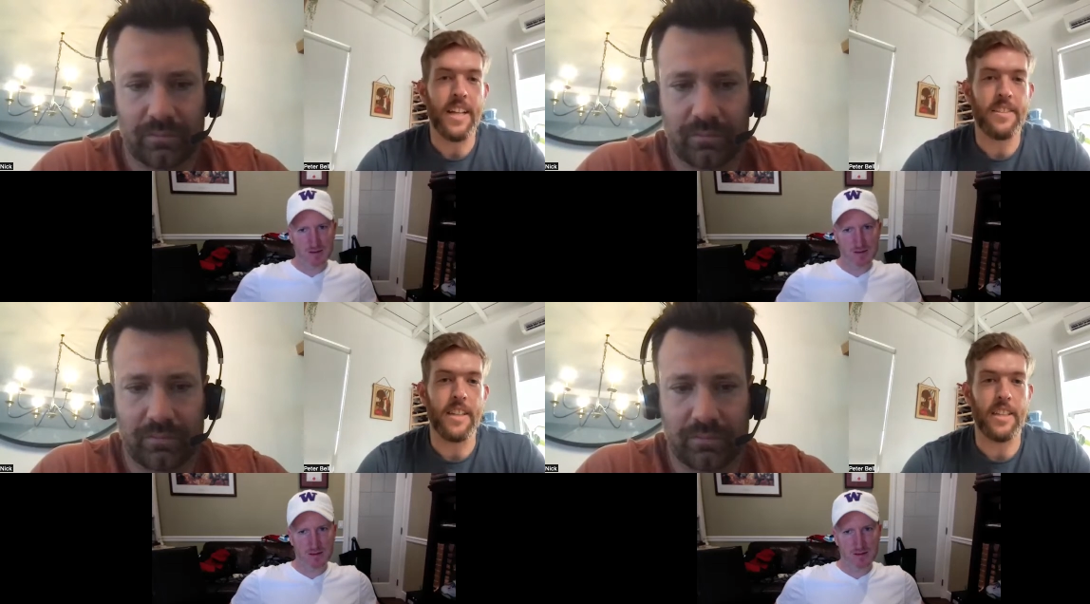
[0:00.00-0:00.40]

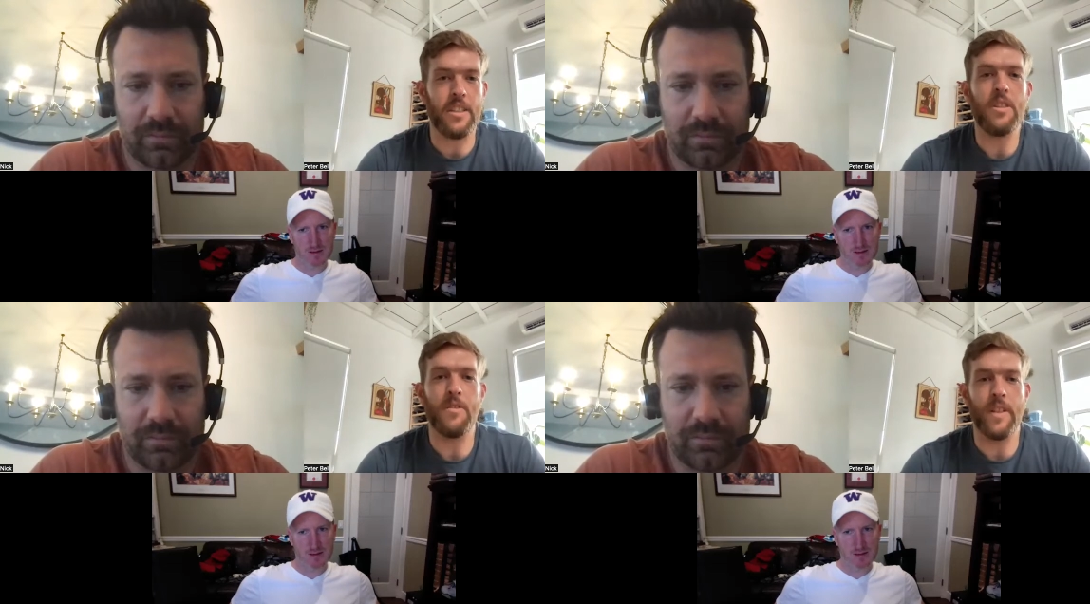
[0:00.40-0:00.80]
Speaker 1: editing? Because I
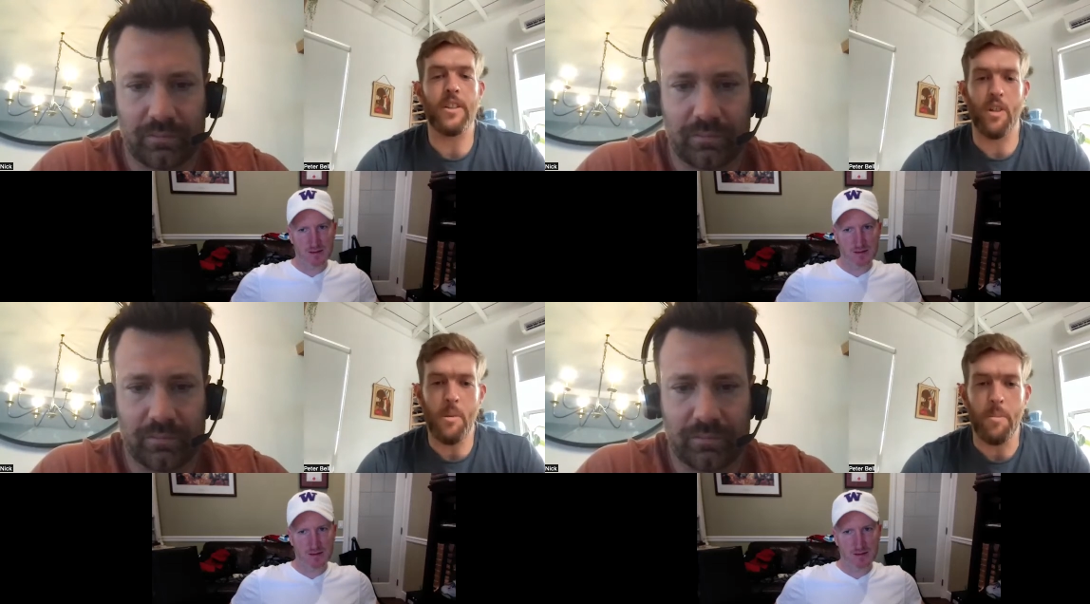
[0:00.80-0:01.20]
know you've written
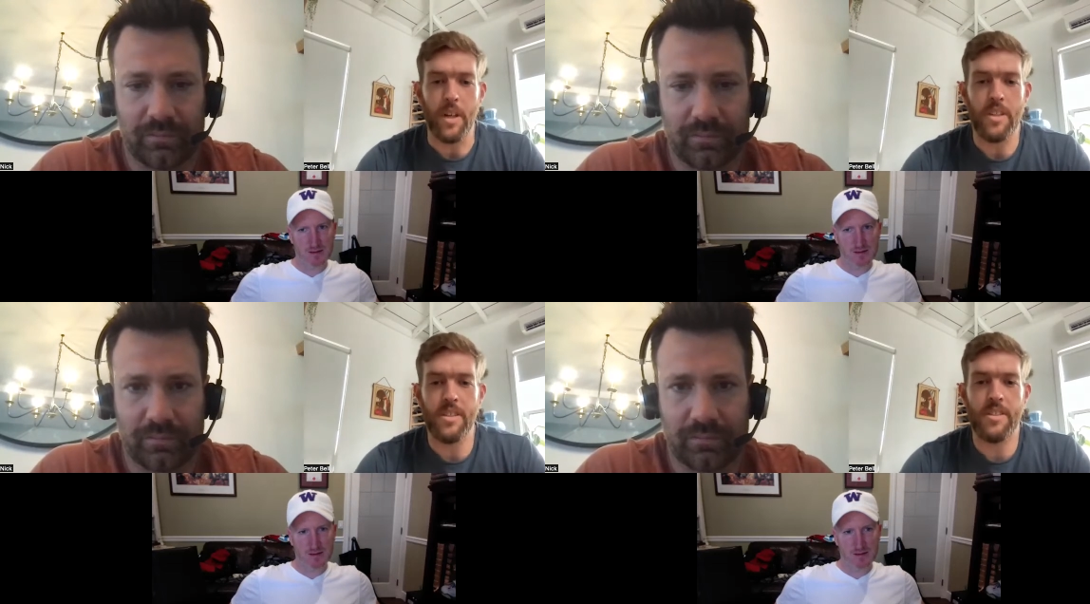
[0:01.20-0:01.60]
your own
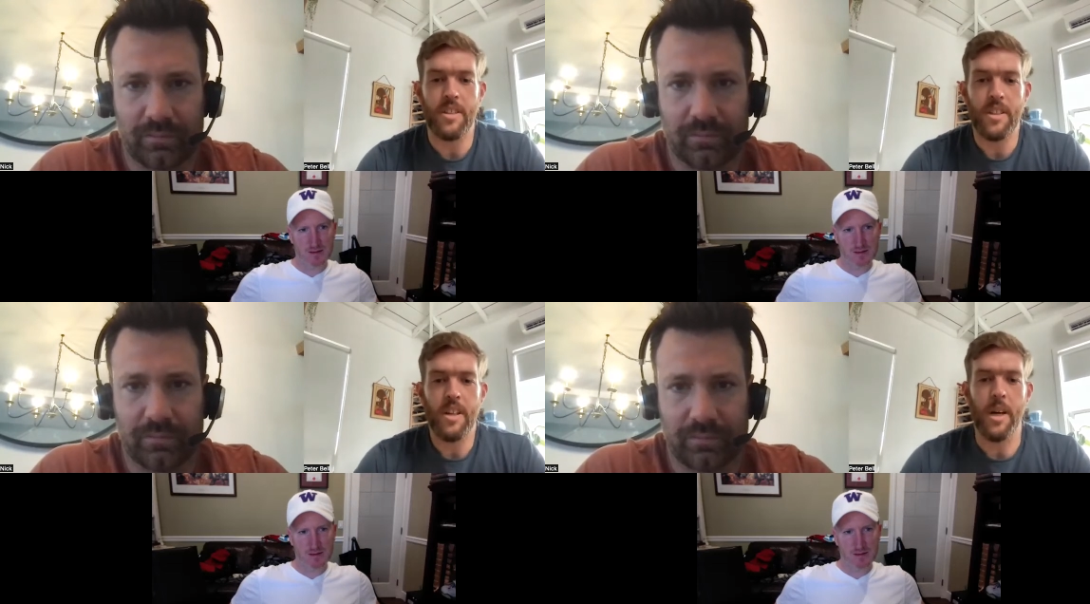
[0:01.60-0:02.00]

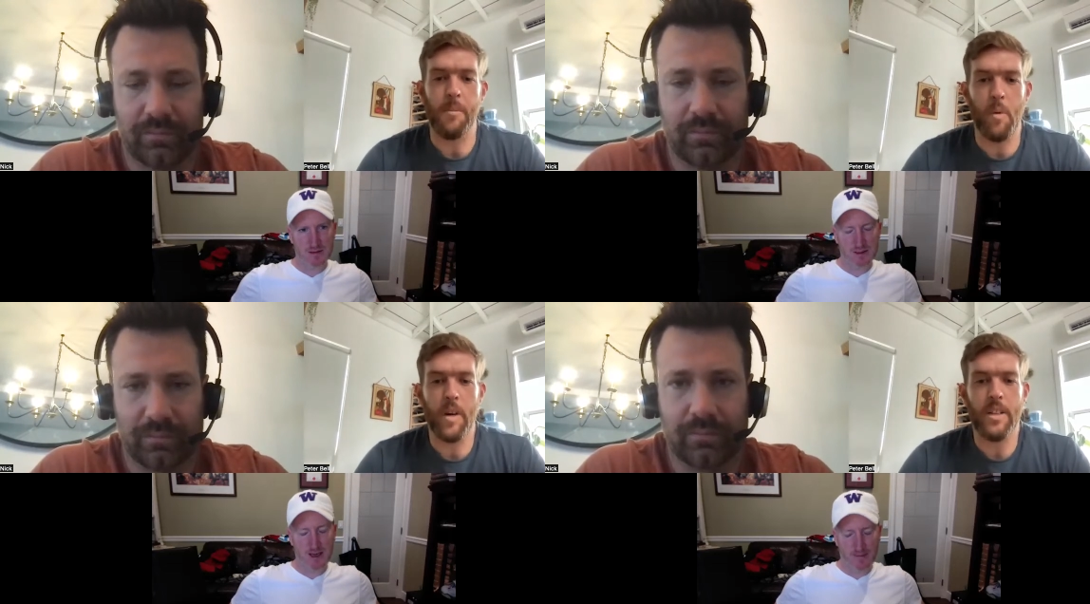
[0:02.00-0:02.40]
books. Um,
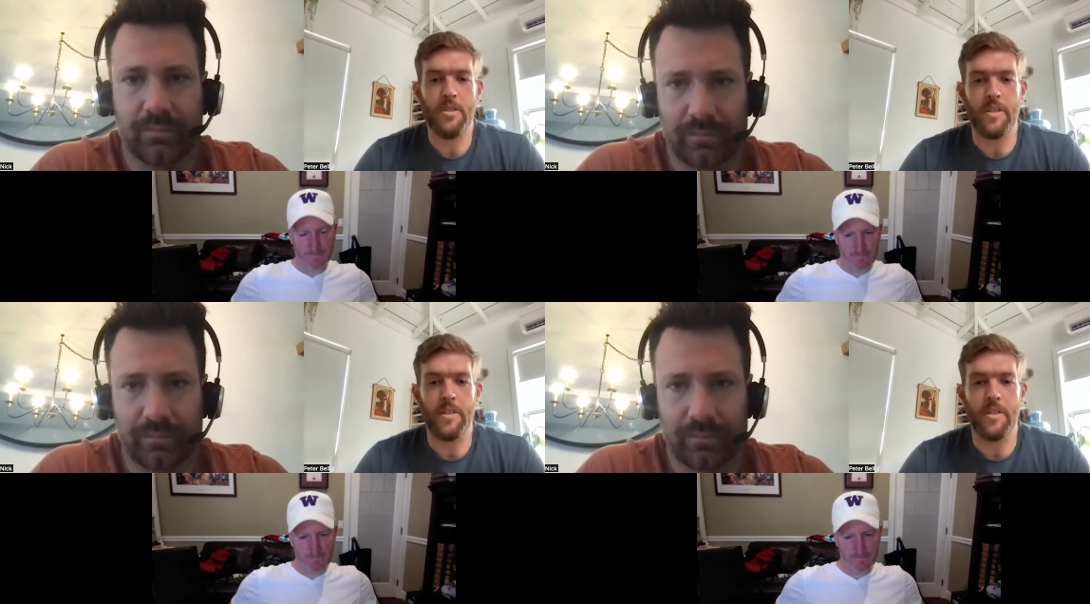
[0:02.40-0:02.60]
What got you